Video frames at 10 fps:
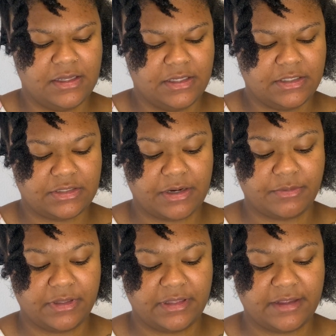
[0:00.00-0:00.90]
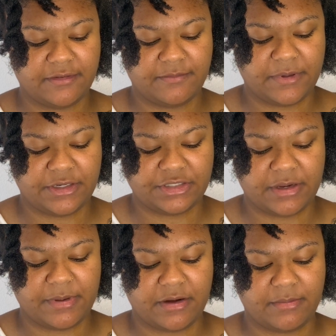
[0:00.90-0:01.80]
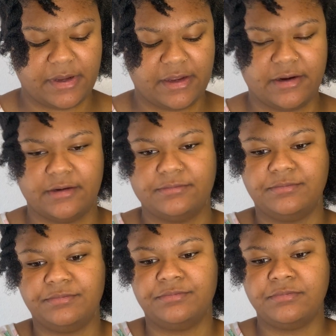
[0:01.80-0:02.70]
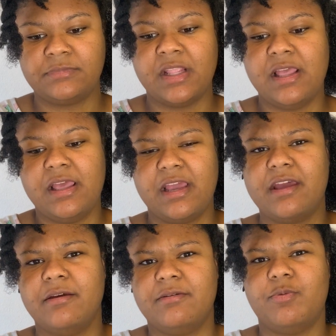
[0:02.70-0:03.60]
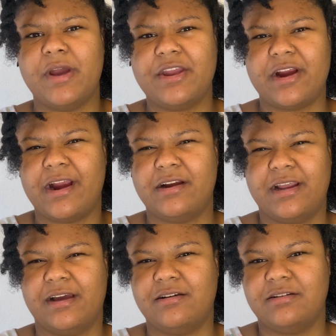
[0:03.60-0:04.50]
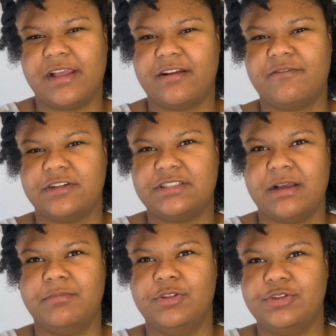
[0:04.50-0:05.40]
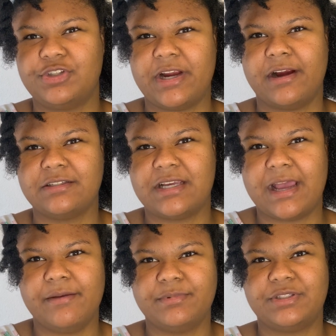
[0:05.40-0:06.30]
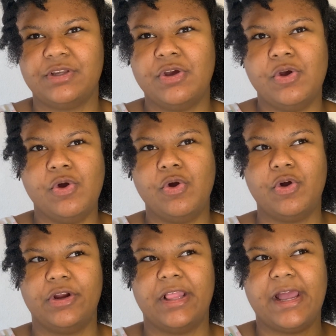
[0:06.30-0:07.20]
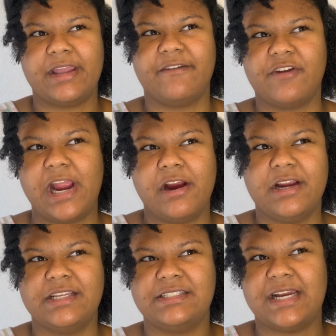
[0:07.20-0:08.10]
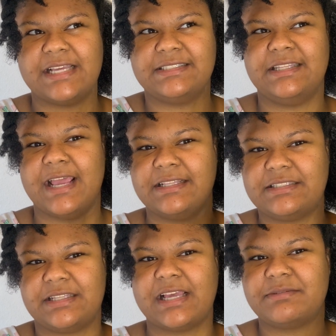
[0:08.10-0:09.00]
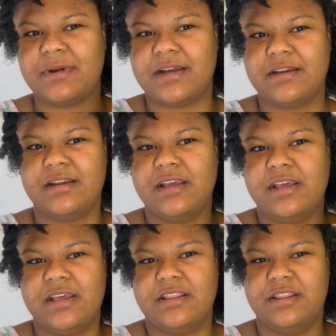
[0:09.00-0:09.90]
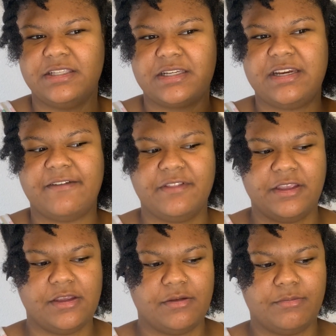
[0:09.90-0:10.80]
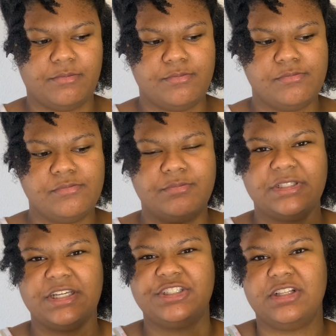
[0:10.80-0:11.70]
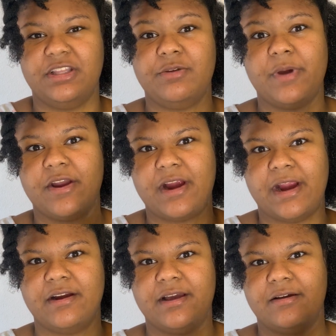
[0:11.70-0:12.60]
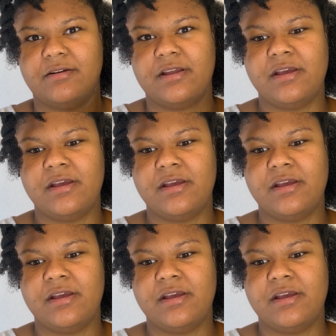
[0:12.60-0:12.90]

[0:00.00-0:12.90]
So I really love putting shea butter in my hair. It could weigh your hair down, like for some looser hair types, or like if your hair isn't as dense as mine, this could definitely potentially weigh your hair down.